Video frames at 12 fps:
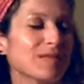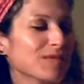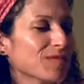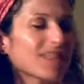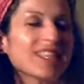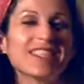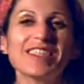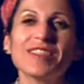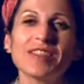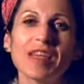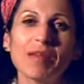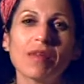name's Melinda
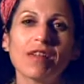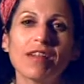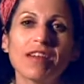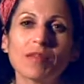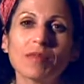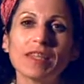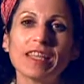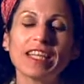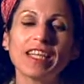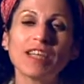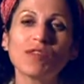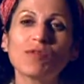Sable, and I'll be
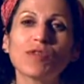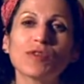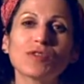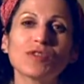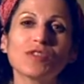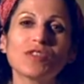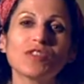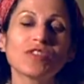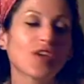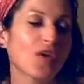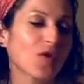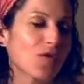leading
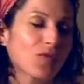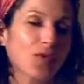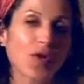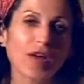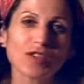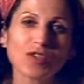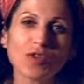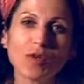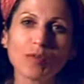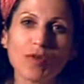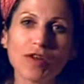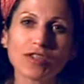Fullerton's 4-H
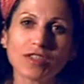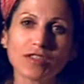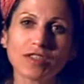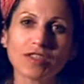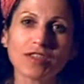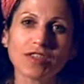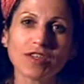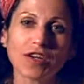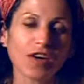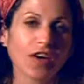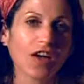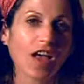sewing project this
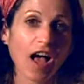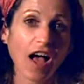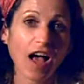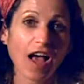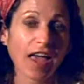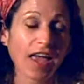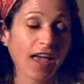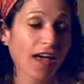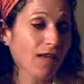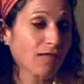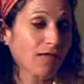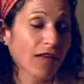year. I
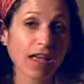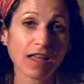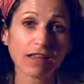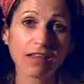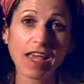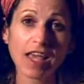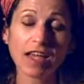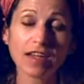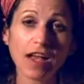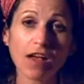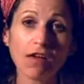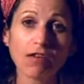have a
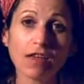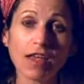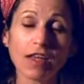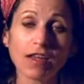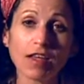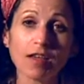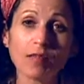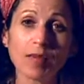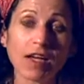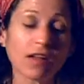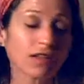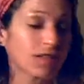handout and an
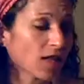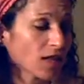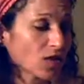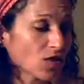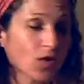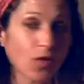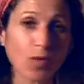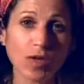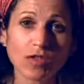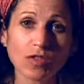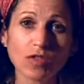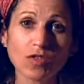email to let you know
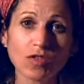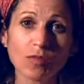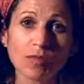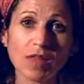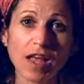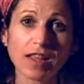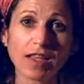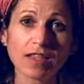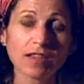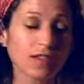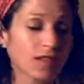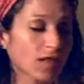what's on your supply
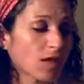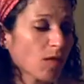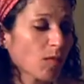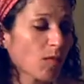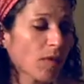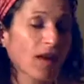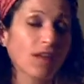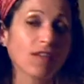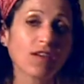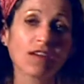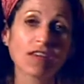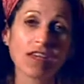list, but I
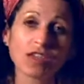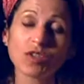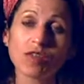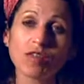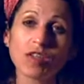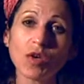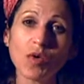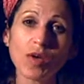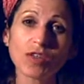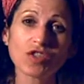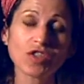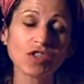thought in case you have any
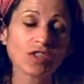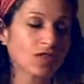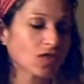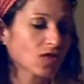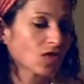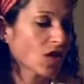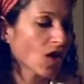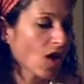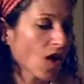questions,